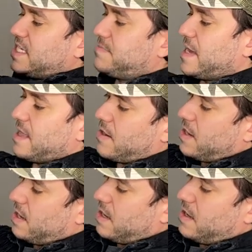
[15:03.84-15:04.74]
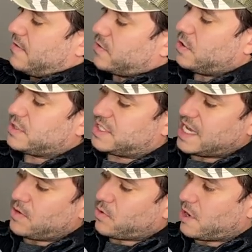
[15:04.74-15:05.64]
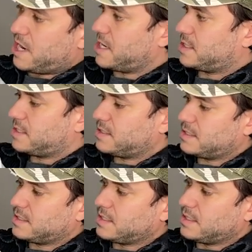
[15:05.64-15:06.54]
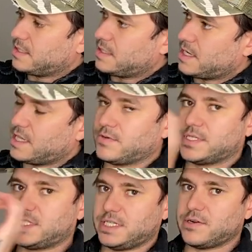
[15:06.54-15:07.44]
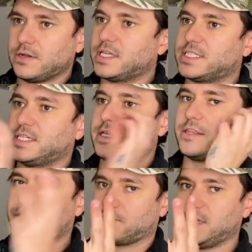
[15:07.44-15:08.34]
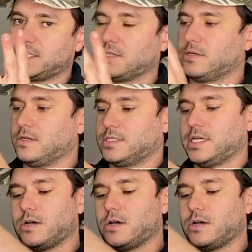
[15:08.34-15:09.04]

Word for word: spell out of Golden State Warriors. And there was zero listed and three sold, and